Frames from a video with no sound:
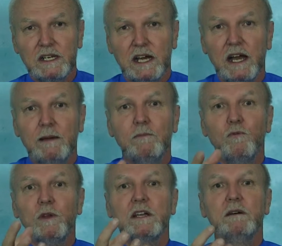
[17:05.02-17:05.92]
time,
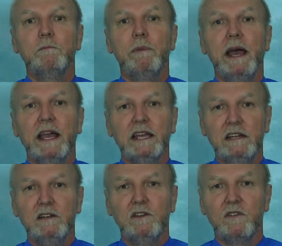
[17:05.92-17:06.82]
we come back
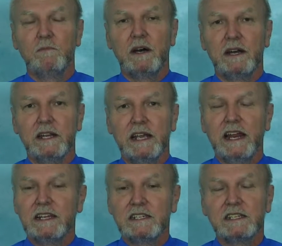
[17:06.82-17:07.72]
into the body.
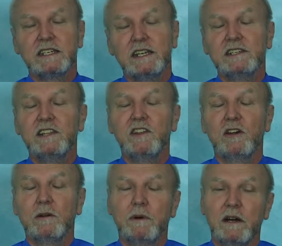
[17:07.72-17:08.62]
And as it says in the
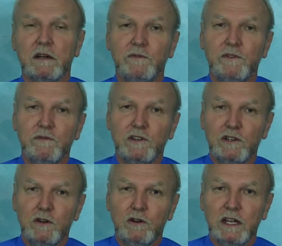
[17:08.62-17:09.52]
autobiography of a
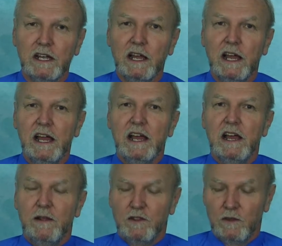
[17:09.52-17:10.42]
yogi,
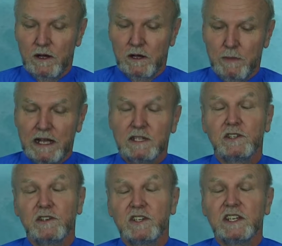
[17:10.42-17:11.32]

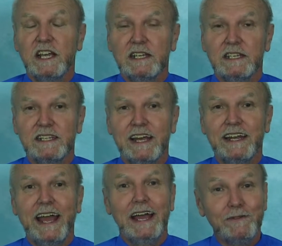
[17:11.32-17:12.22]
Master says
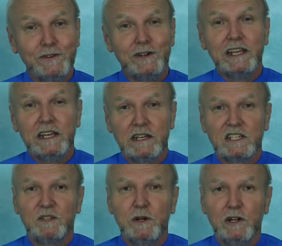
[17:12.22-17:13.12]
that after he'd
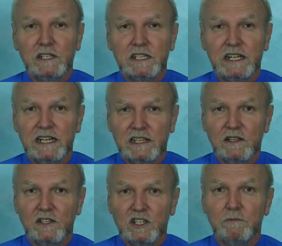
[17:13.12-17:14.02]
experienced
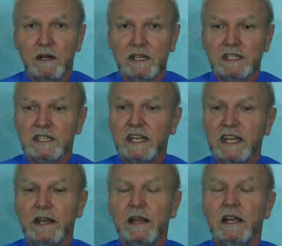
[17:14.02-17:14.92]
that samadhi
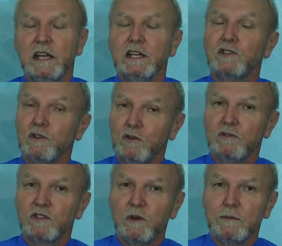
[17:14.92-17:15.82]
state, his
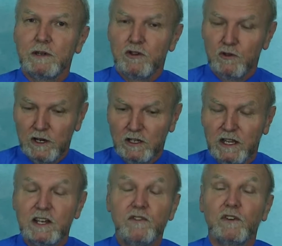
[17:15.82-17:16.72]
guru, Swami Sri
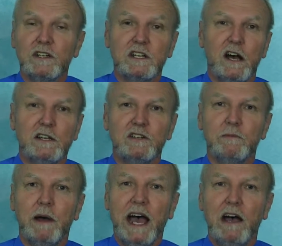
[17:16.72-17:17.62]
Yukteswar, taught
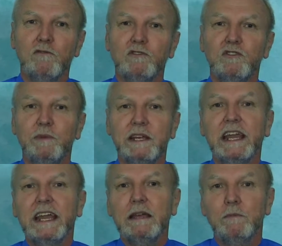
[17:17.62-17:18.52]
him how to be
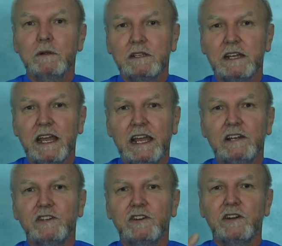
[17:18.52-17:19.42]
able to
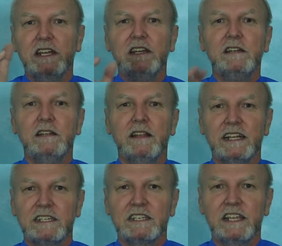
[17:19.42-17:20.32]
enter into
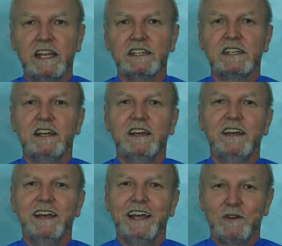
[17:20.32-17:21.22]
that state
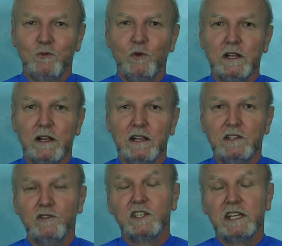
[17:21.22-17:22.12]
at will.
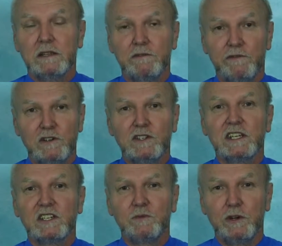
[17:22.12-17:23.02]
You see, the first
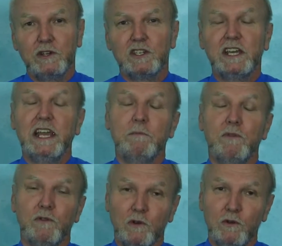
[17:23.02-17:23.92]
experience came
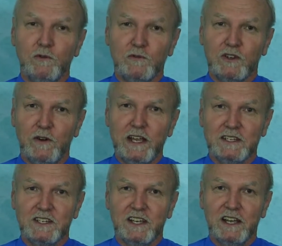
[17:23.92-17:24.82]
through Guru's
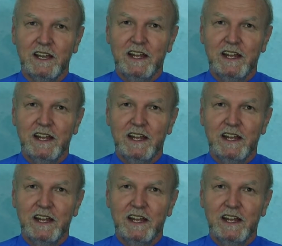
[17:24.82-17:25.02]
grace.